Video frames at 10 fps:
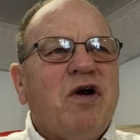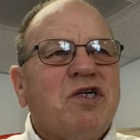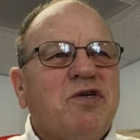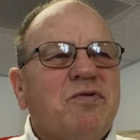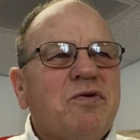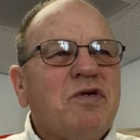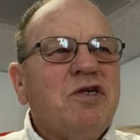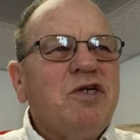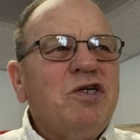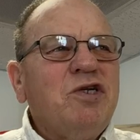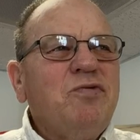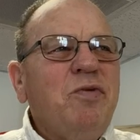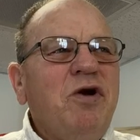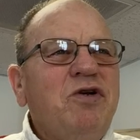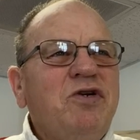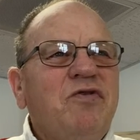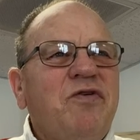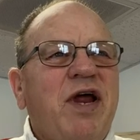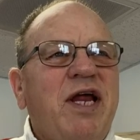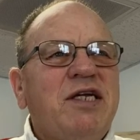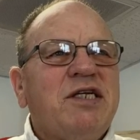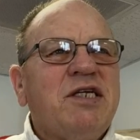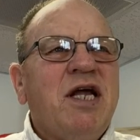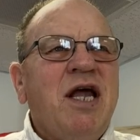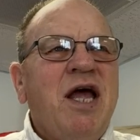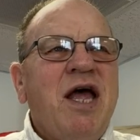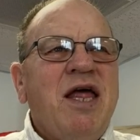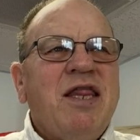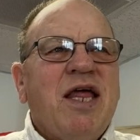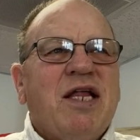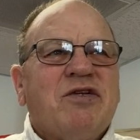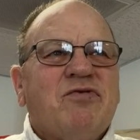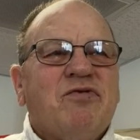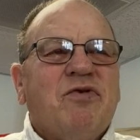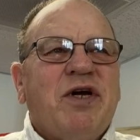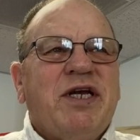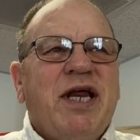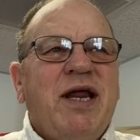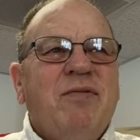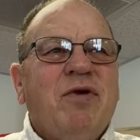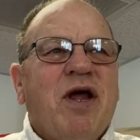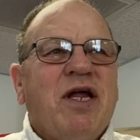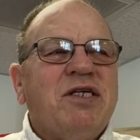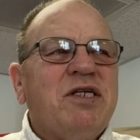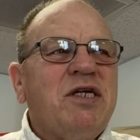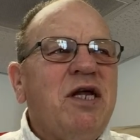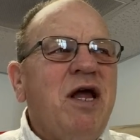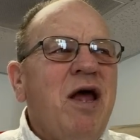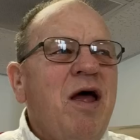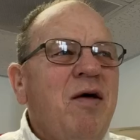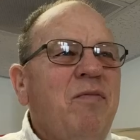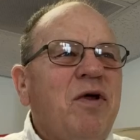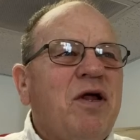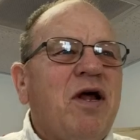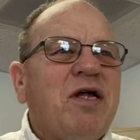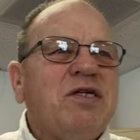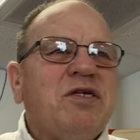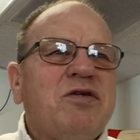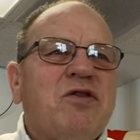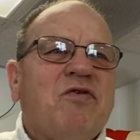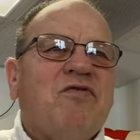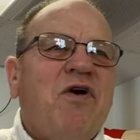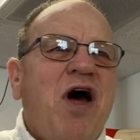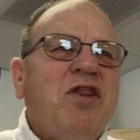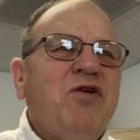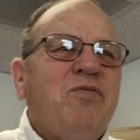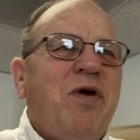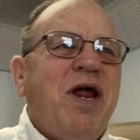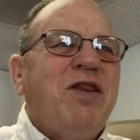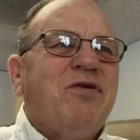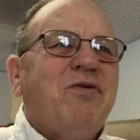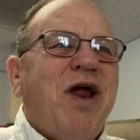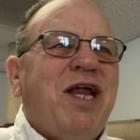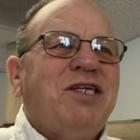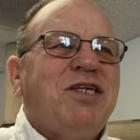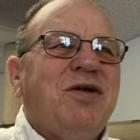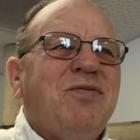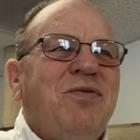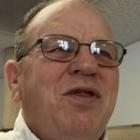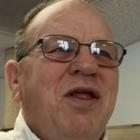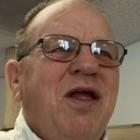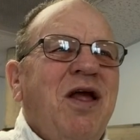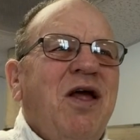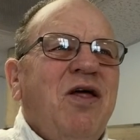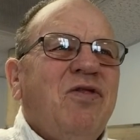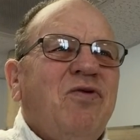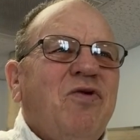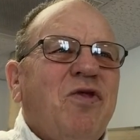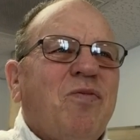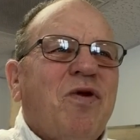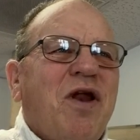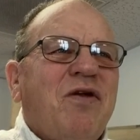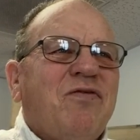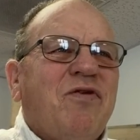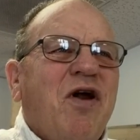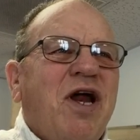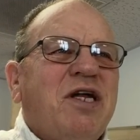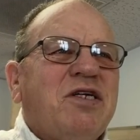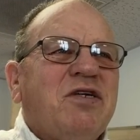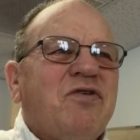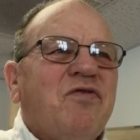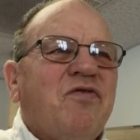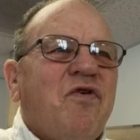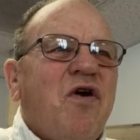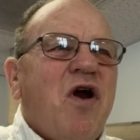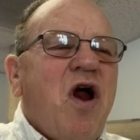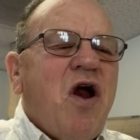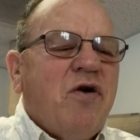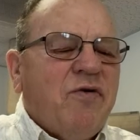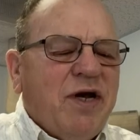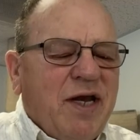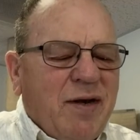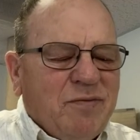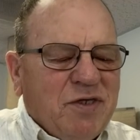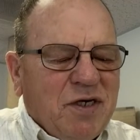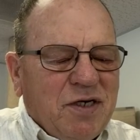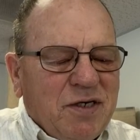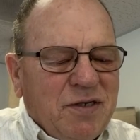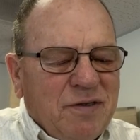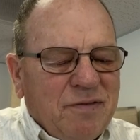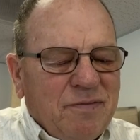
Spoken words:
through our spiritual veins, that's redeemed us because the Father paid the ransom through the blood of Christ for our redemption.